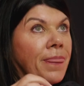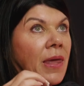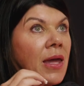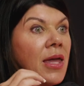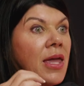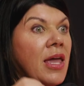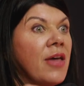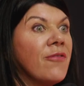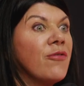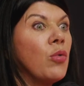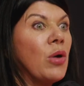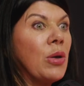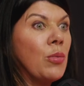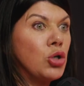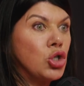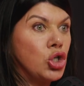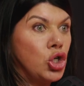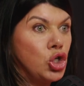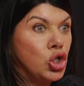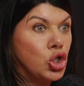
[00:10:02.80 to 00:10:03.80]
if we were
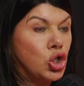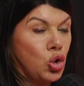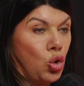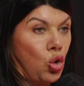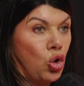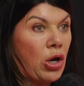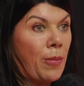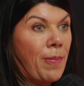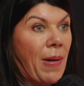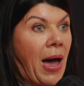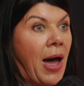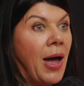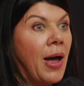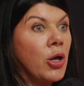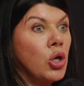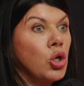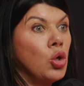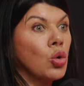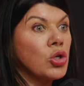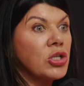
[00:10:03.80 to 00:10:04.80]
to talk about
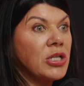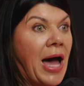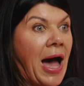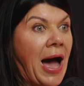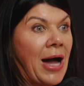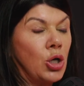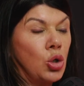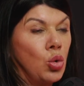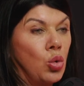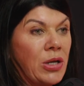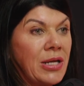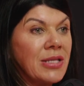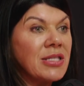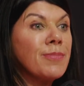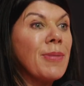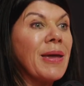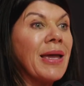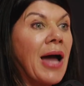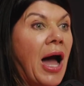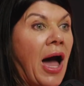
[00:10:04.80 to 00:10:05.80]
your target audience
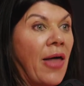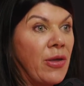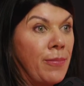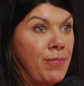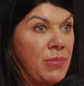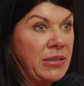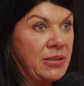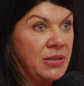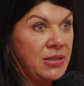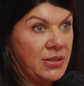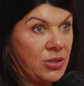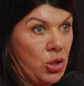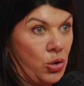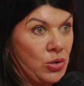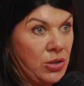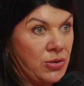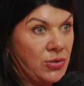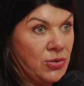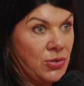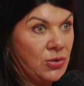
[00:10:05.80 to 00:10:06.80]
being other business
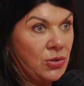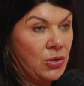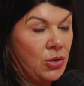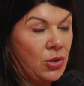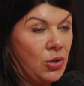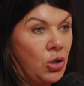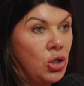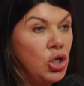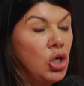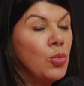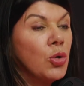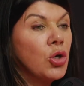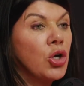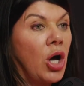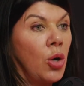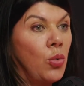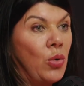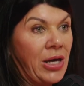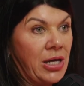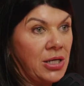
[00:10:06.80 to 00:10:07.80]
owners, you would
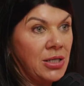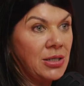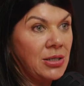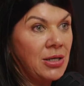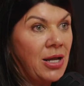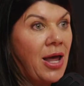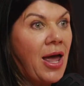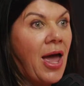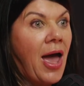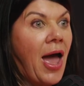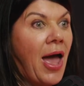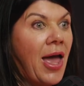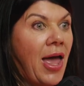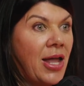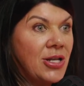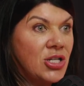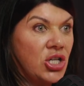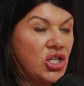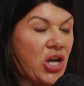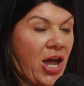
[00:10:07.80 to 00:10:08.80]
go in
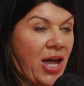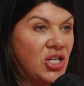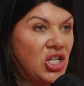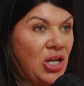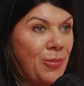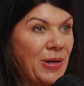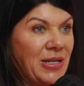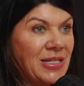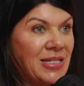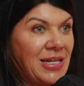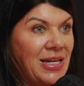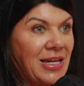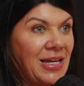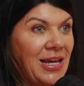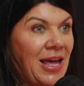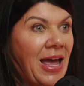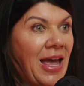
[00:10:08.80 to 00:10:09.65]
to ChatGPT